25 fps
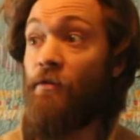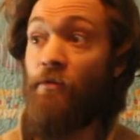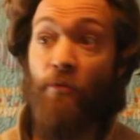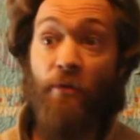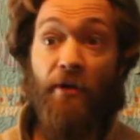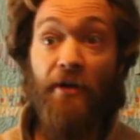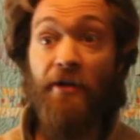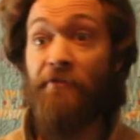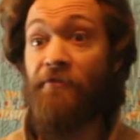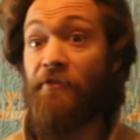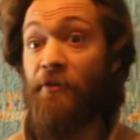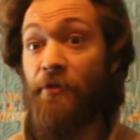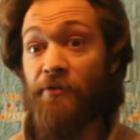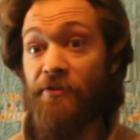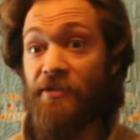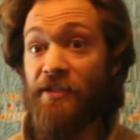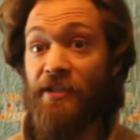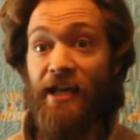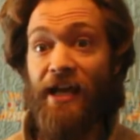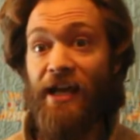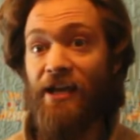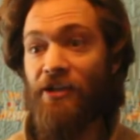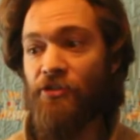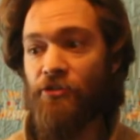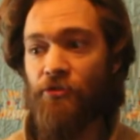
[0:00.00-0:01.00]
what if there was a
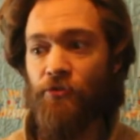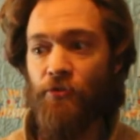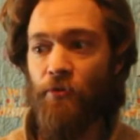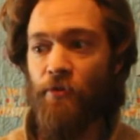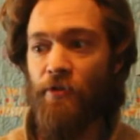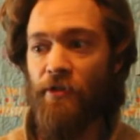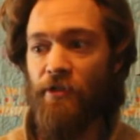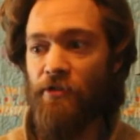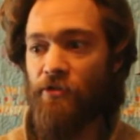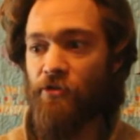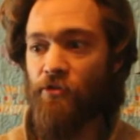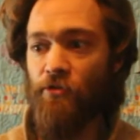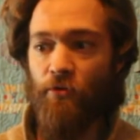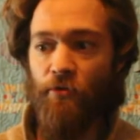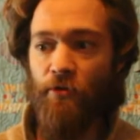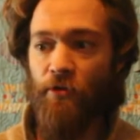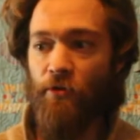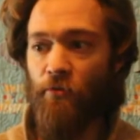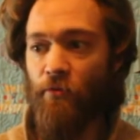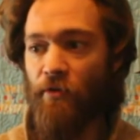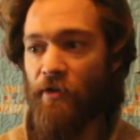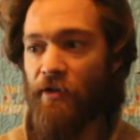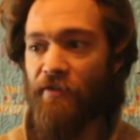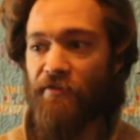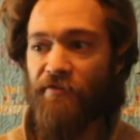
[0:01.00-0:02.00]
gas shortage,
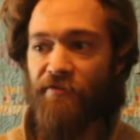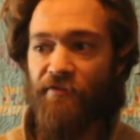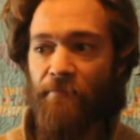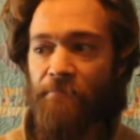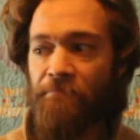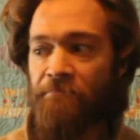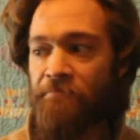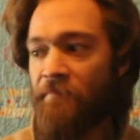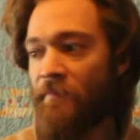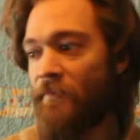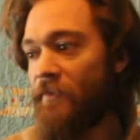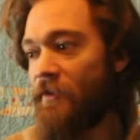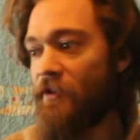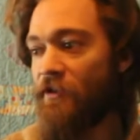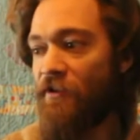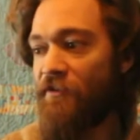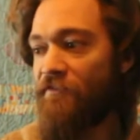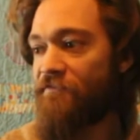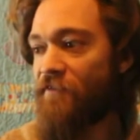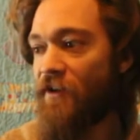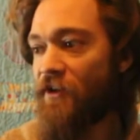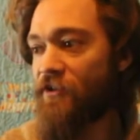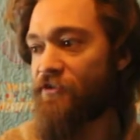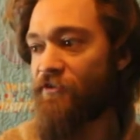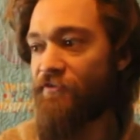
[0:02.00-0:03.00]
or what if, you know,
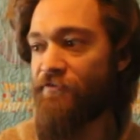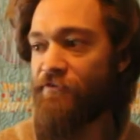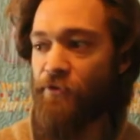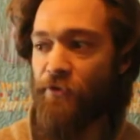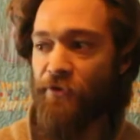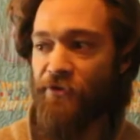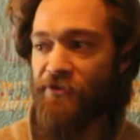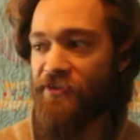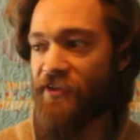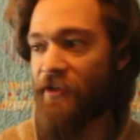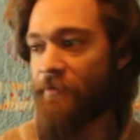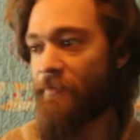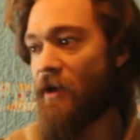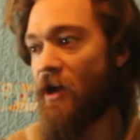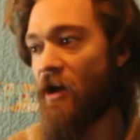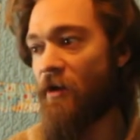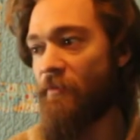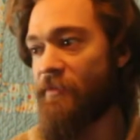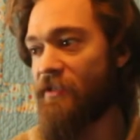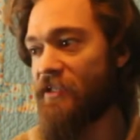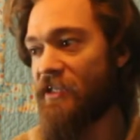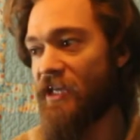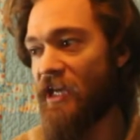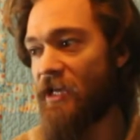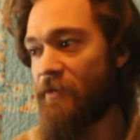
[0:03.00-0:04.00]
fossil fuels somehow
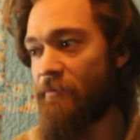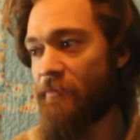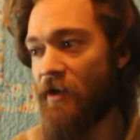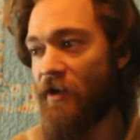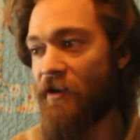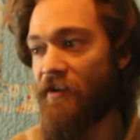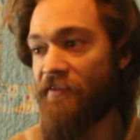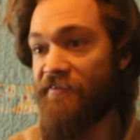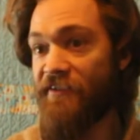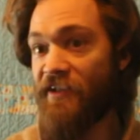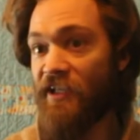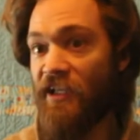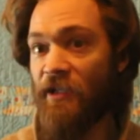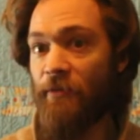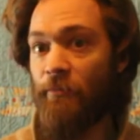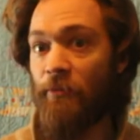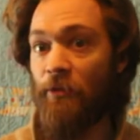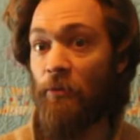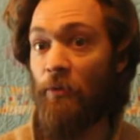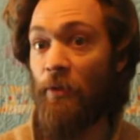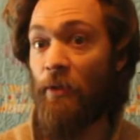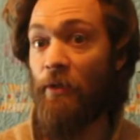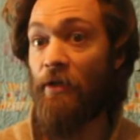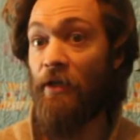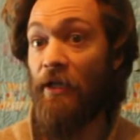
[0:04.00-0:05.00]
became
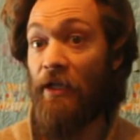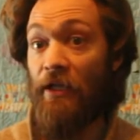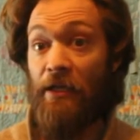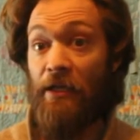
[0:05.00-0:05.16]
unavailable? What,